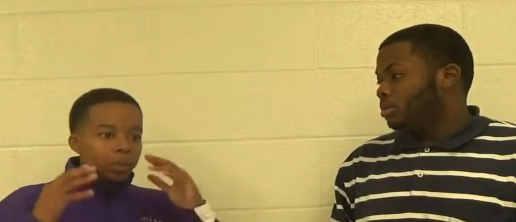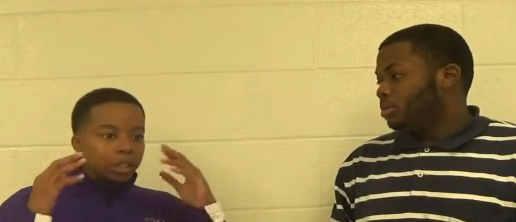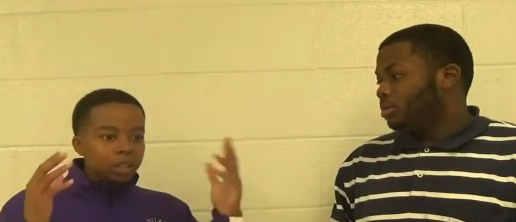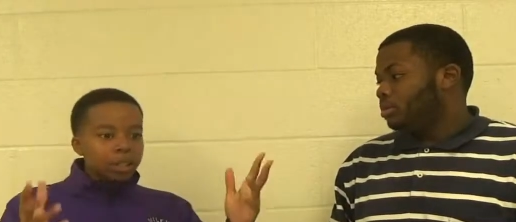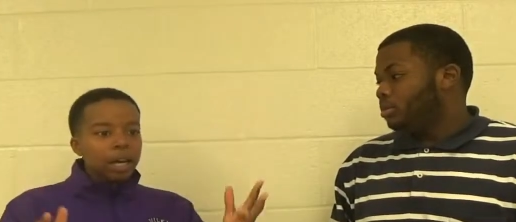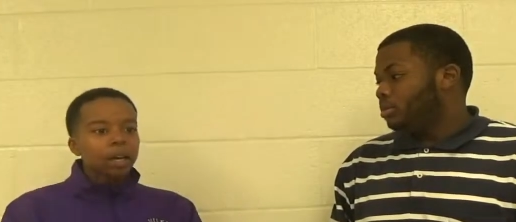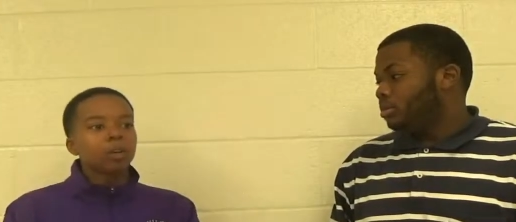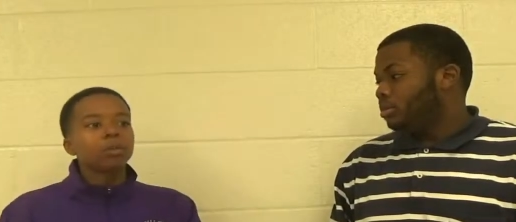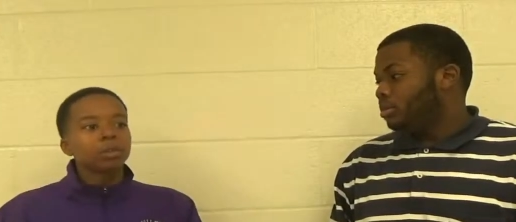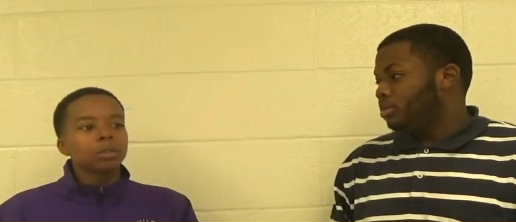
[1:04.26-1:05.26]
Speaker 1: Listen to our
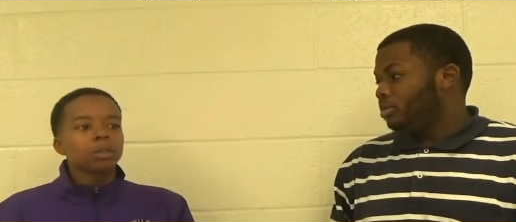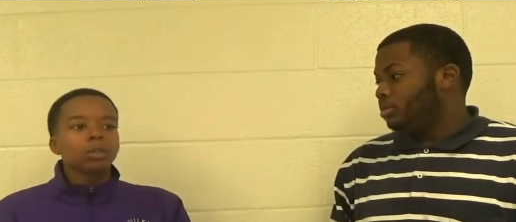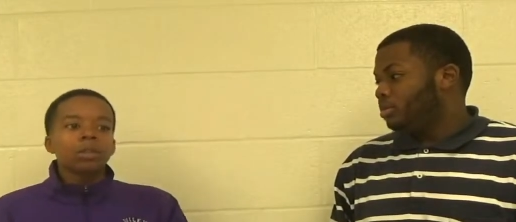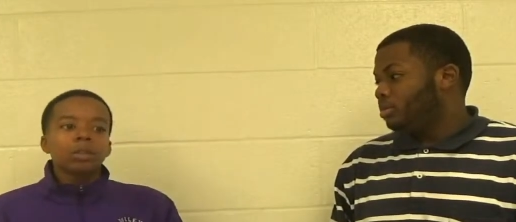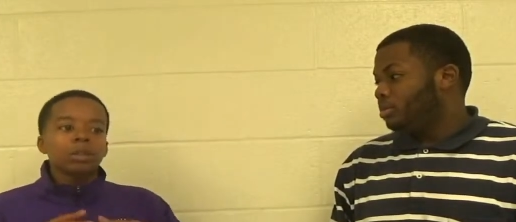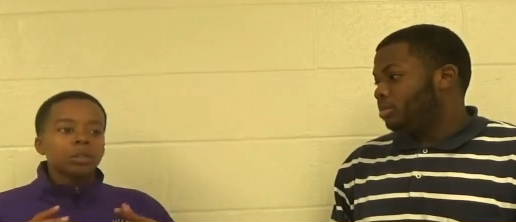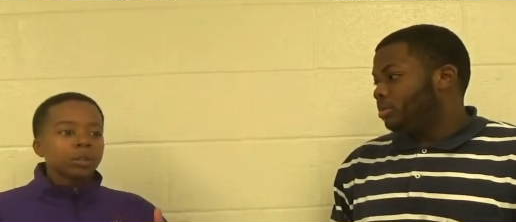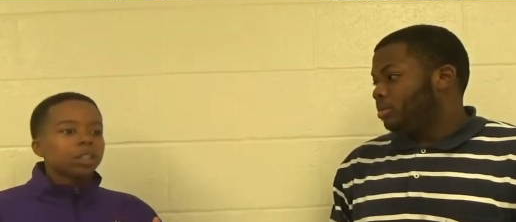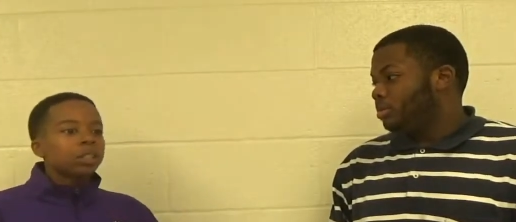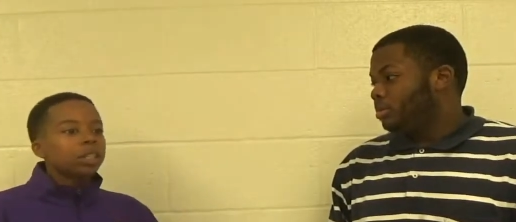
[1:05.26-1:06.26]
coach, do
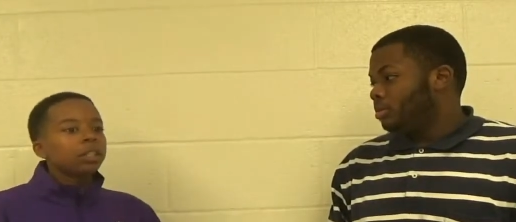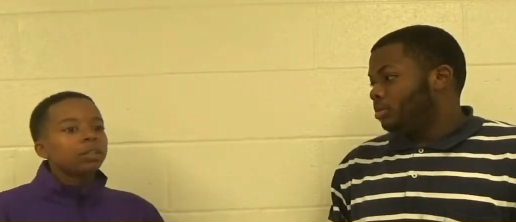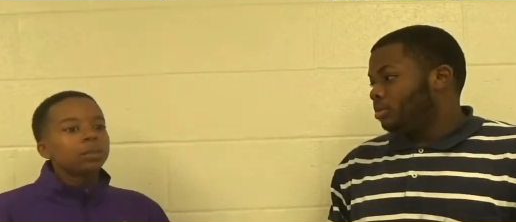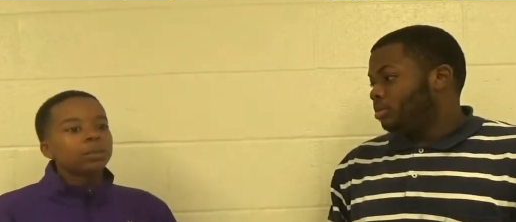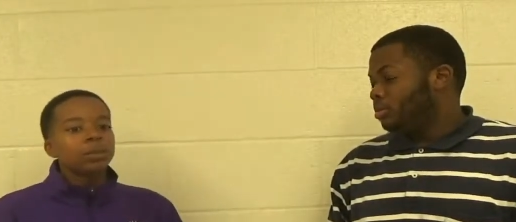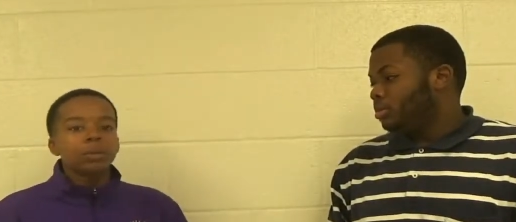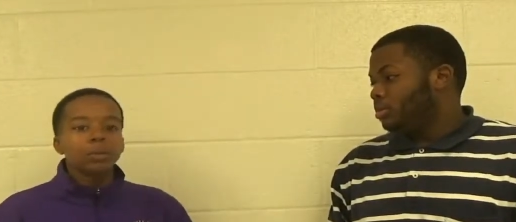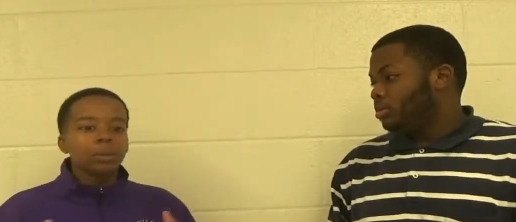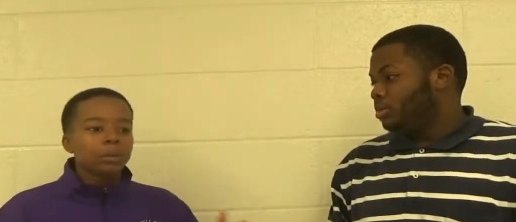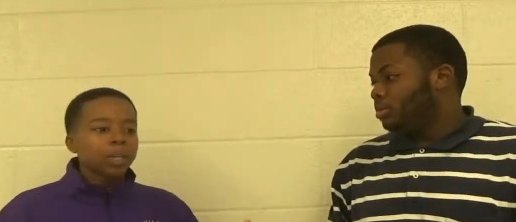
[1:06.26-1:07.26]
what she say do,
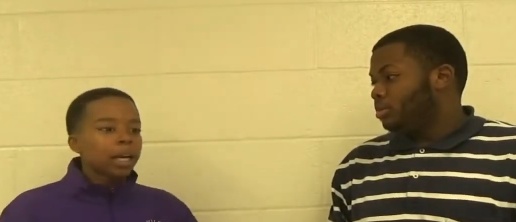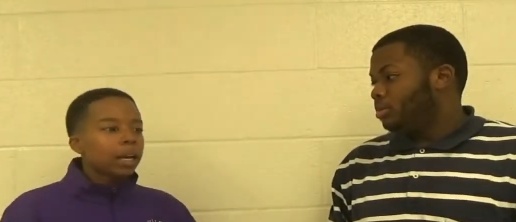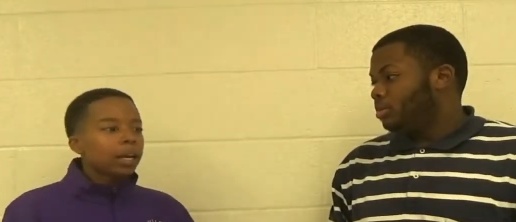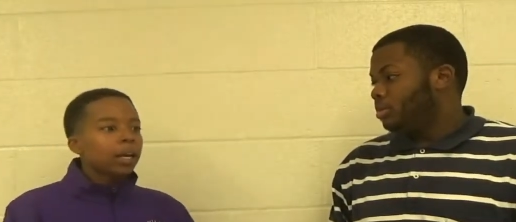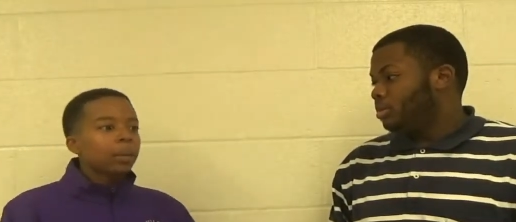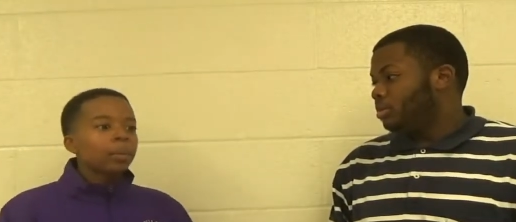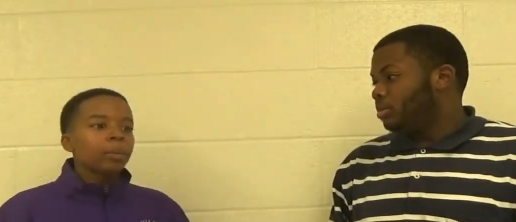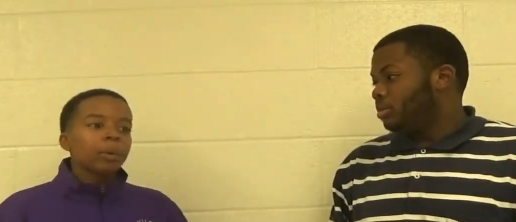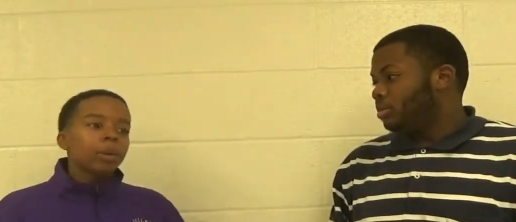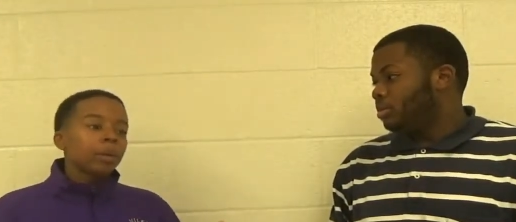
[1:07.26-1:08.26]
play our game,
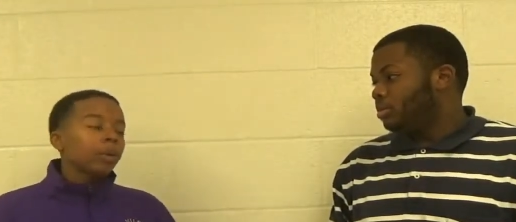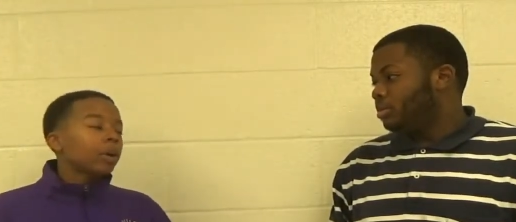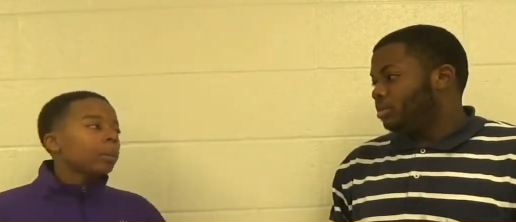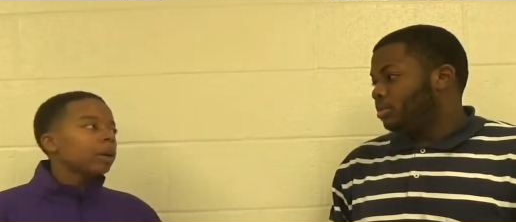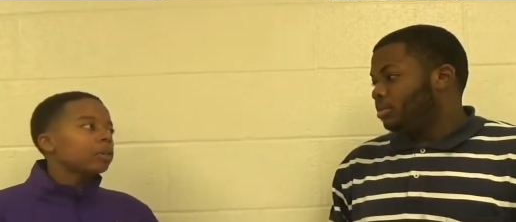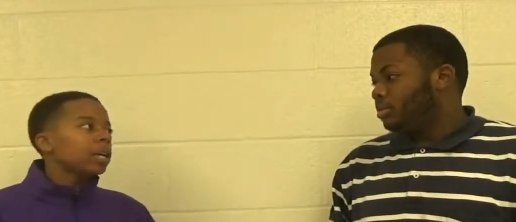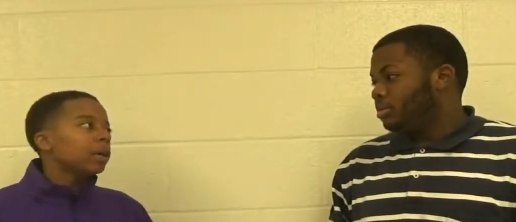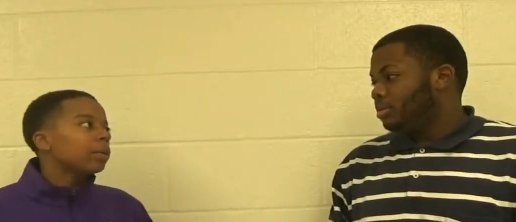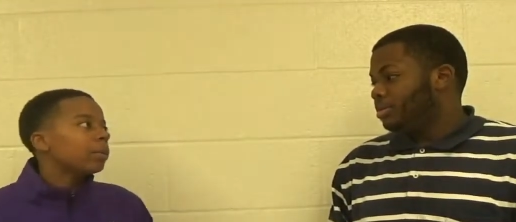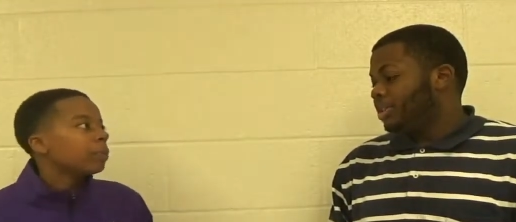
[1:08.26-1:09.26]
we're gonna come out on
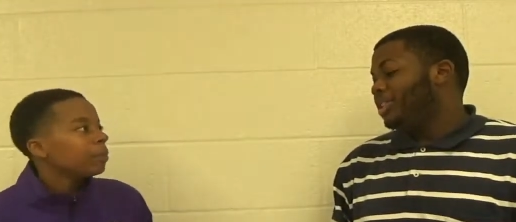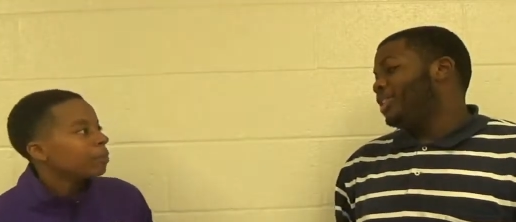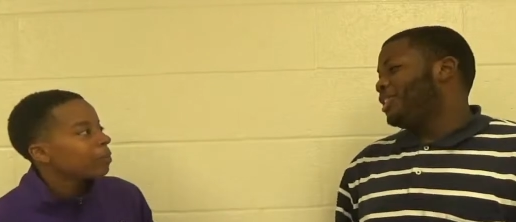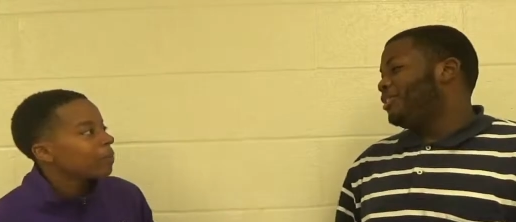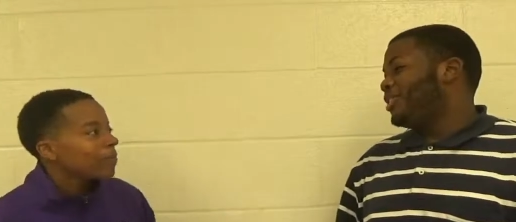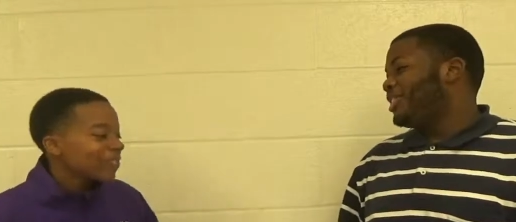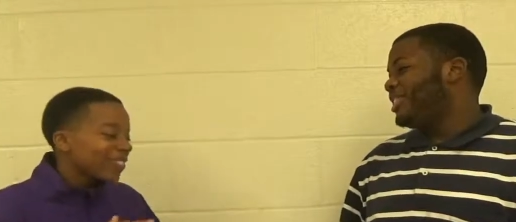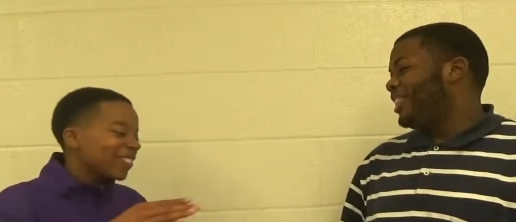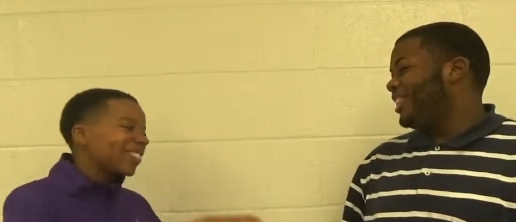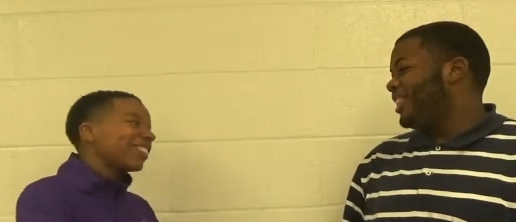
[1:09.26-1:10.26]
top. Thank you for your
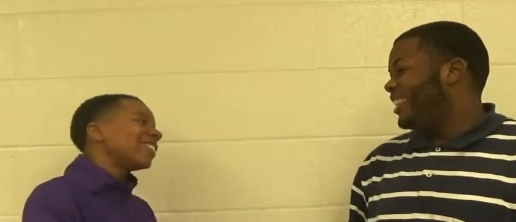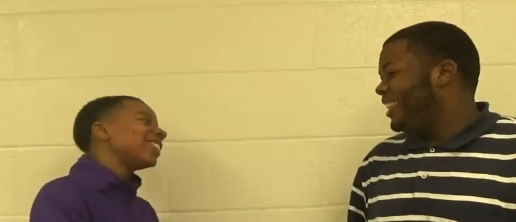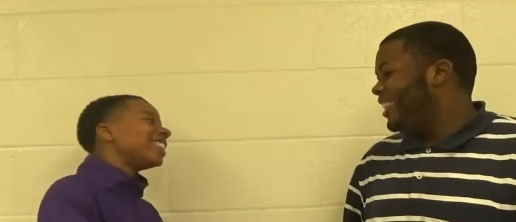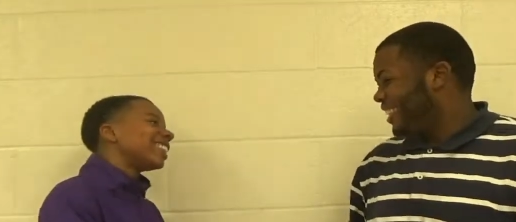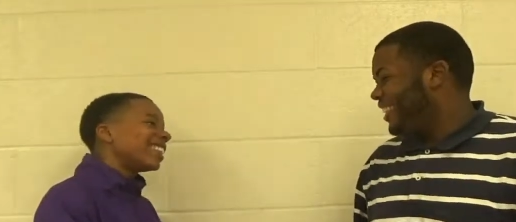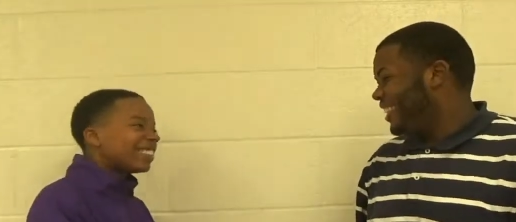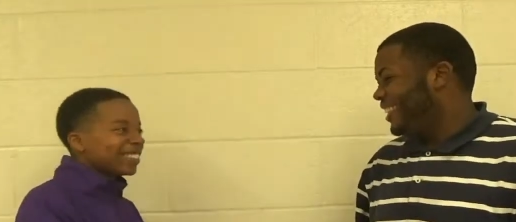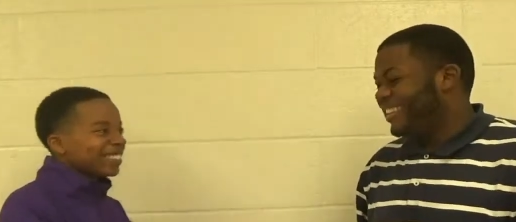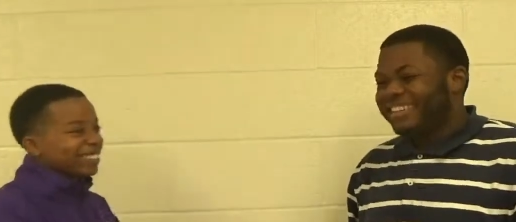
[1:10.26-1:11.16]
Speaker 2: time. Appreciate it.